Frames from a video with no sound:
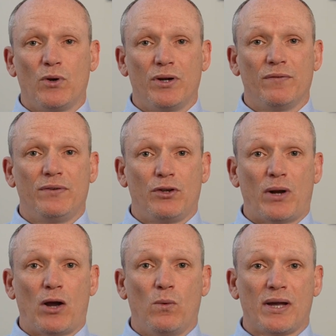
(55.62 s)
going to figure
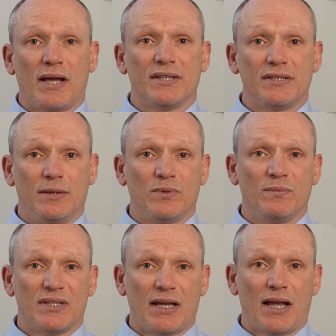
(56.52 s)
out what kind of
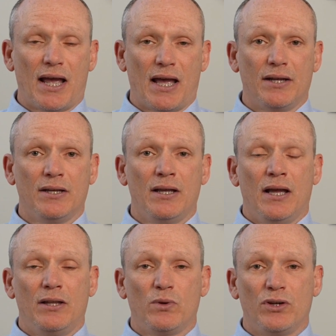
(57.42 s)
symptoms they had.
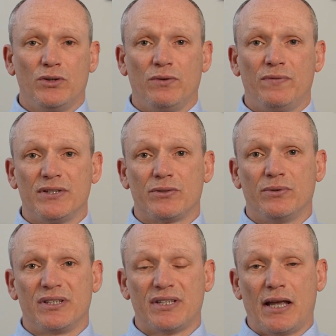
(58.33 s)
Then we're going to do a physical
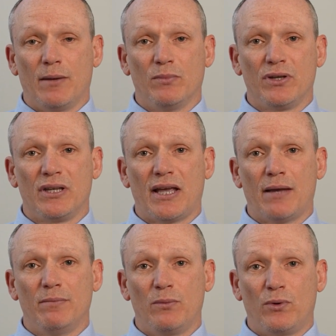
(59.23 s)
exam, looking
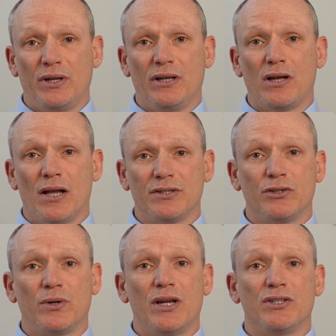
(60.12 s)
at memory,
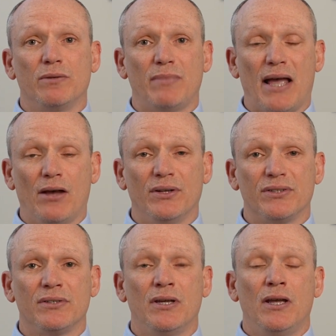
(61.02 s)
concentration,
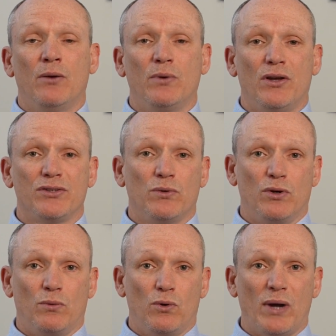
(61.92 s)
balance. We also want
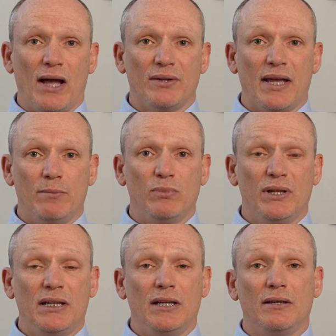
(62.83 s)
to rule out head
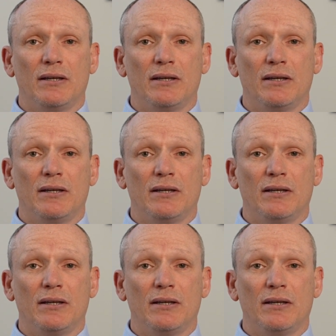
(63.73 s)
bleeding